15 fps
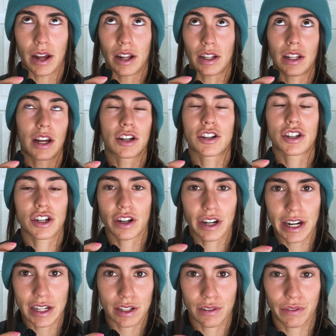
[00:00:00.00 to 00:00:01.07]

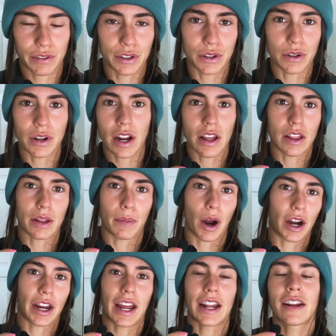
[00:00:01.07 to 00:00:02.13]
luxurious food in the
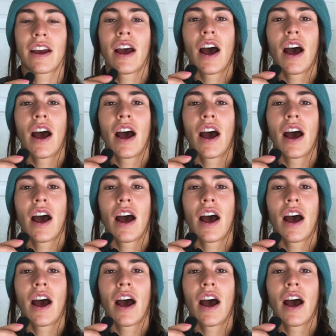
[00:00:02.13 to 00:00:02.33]
market.